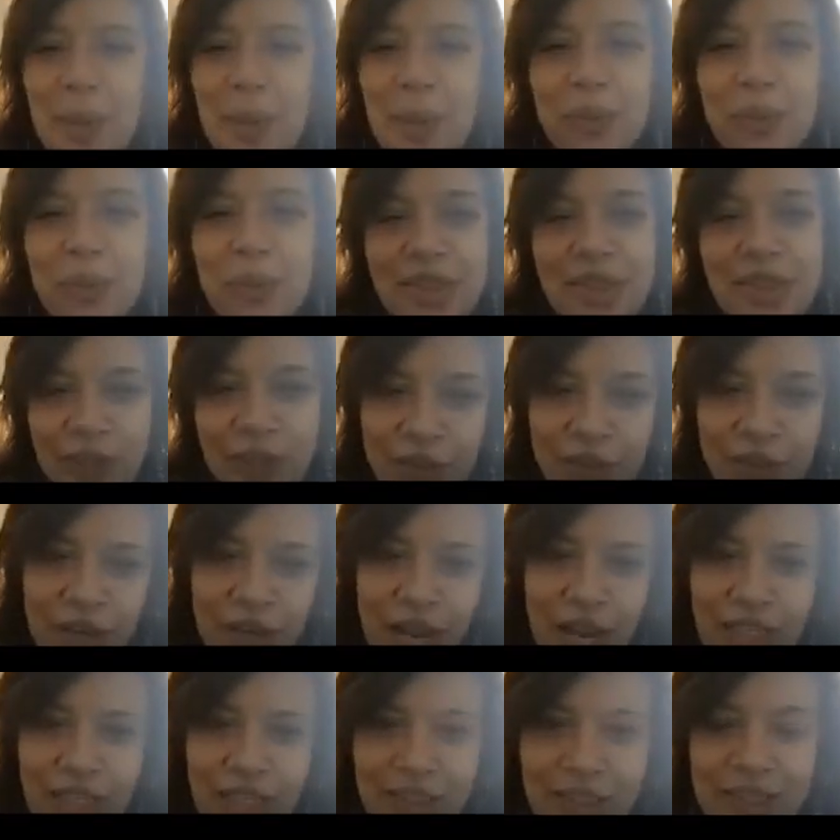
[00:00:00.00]
Apple search
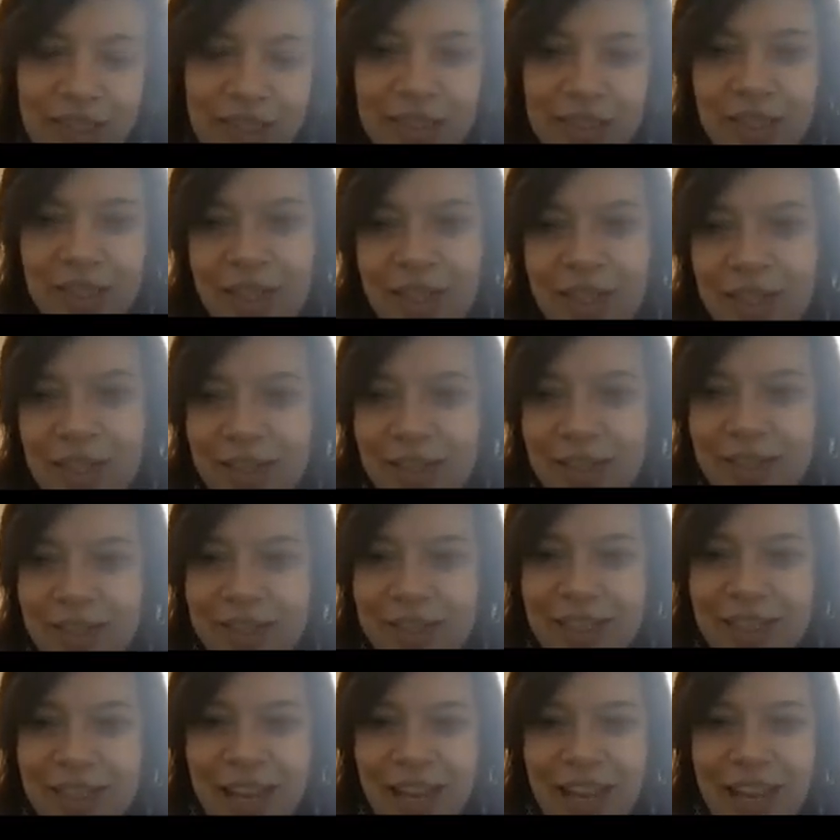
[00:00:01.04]
ads.
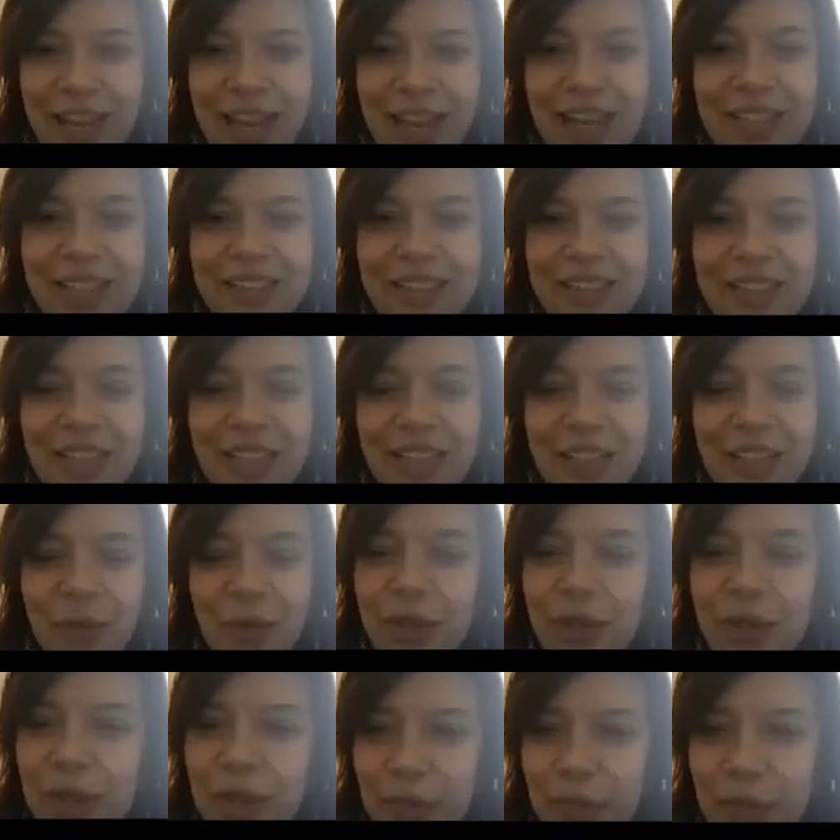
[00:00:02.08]
And I
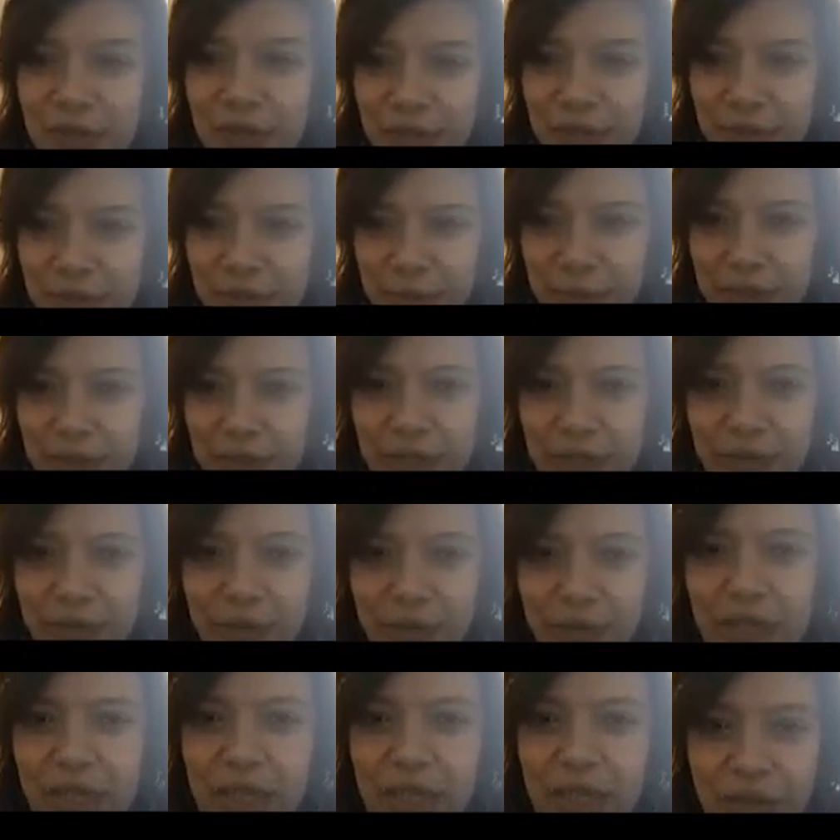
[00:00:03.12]
thought that these were
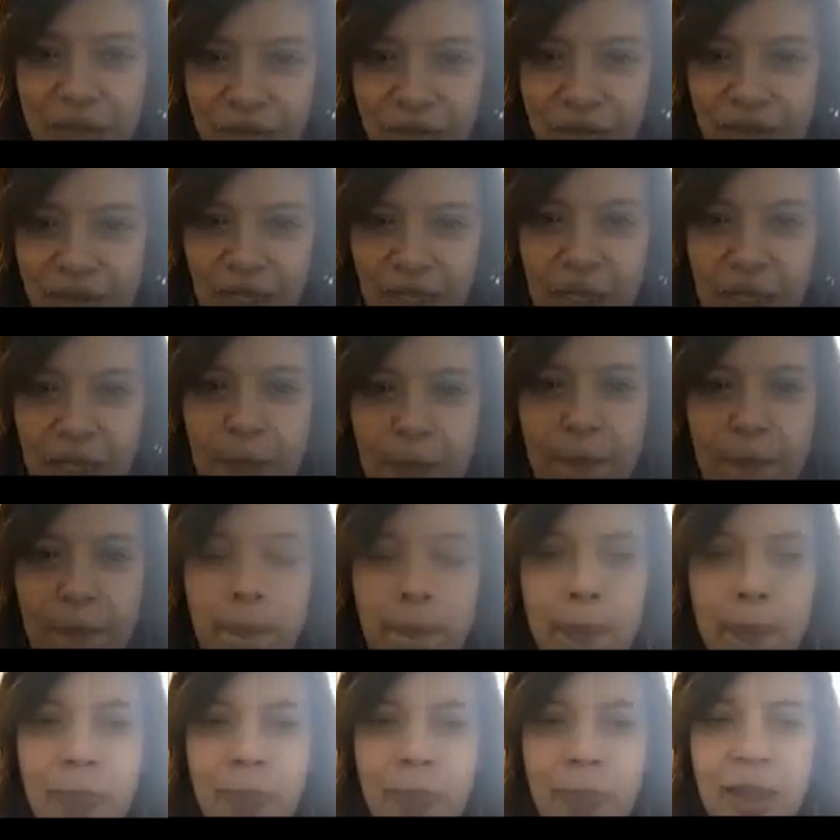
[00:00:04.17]
really interesting.
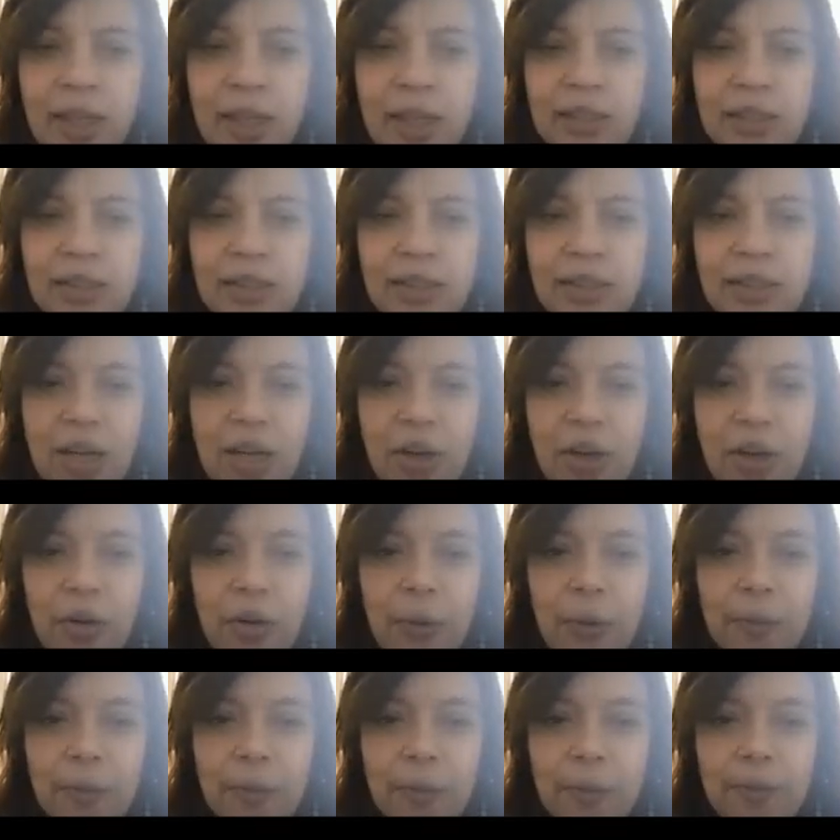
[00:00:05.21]

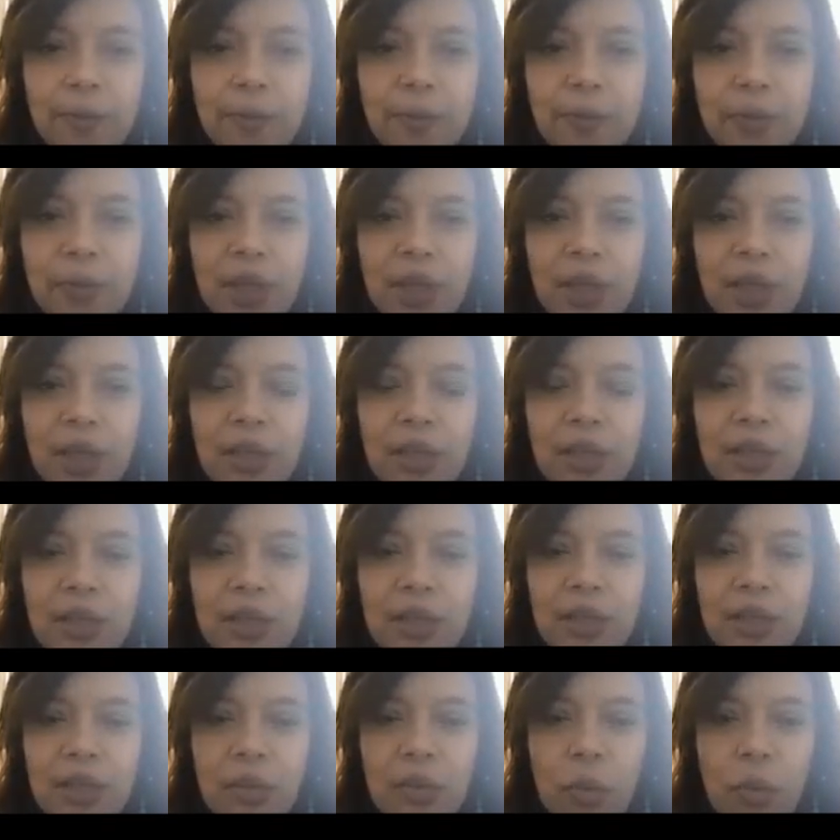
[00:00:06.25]
So
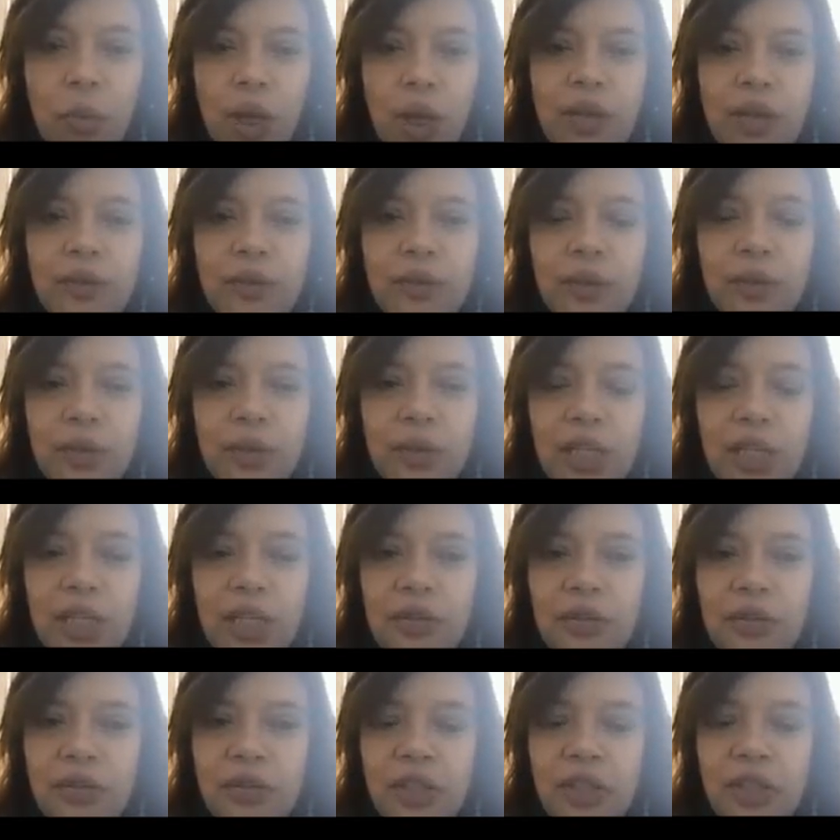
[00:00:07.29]
one of the really
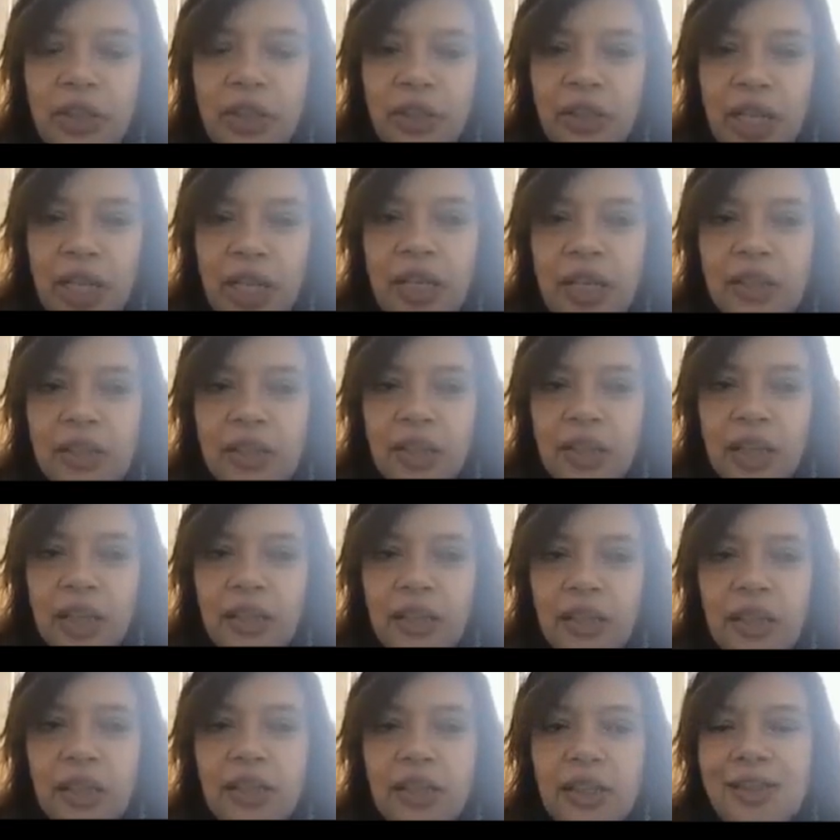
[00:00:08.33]
interesting things, and I
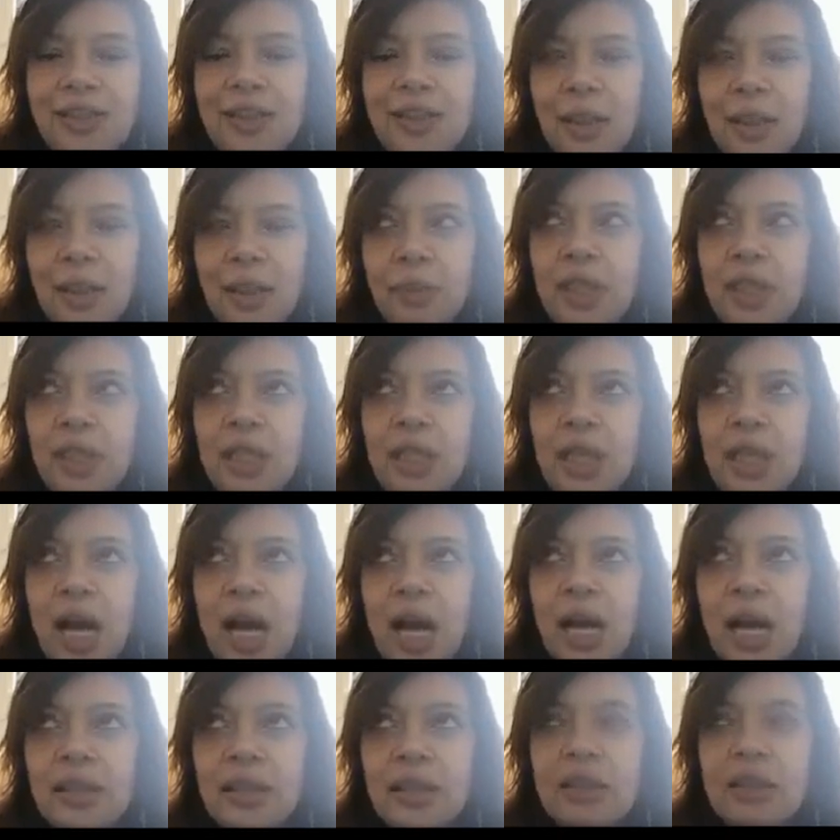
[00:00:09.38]
think this is something
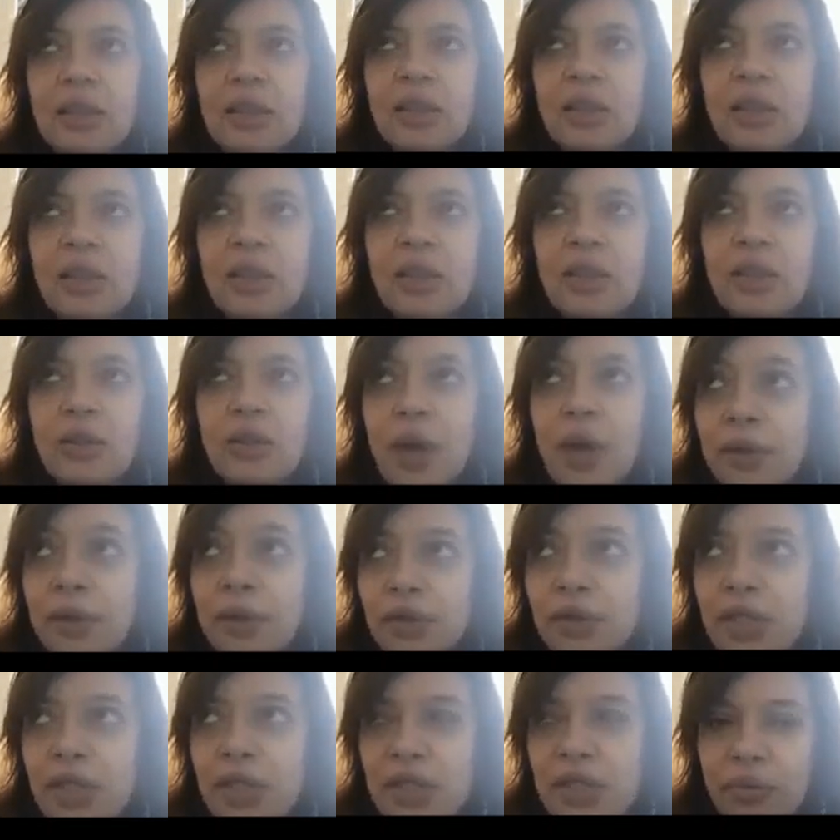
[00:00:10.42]
that you have
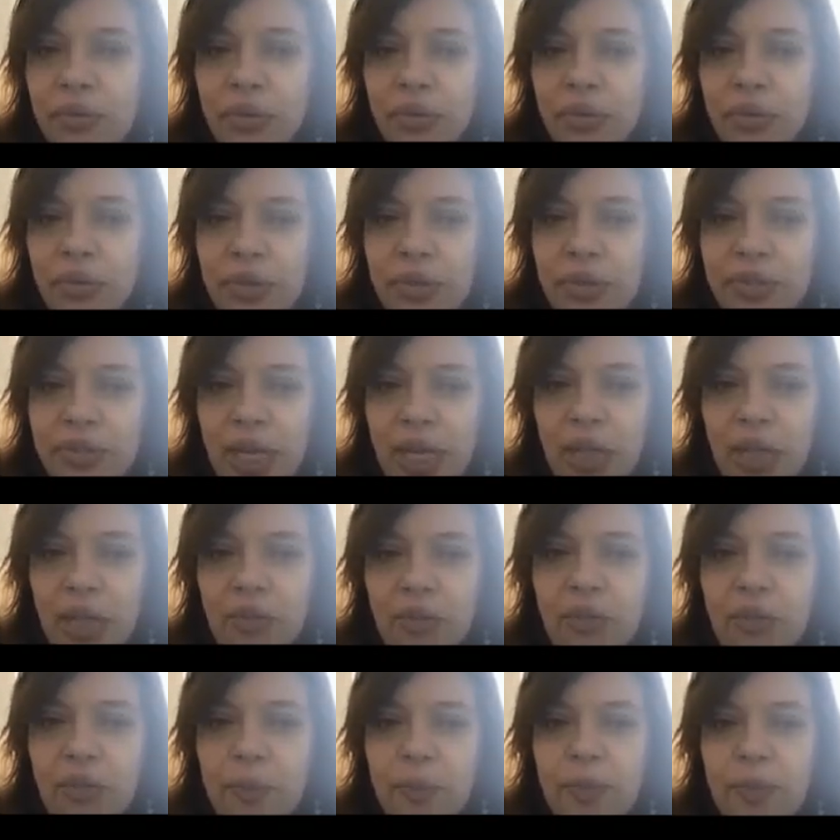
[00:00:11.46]
to decide for yourself,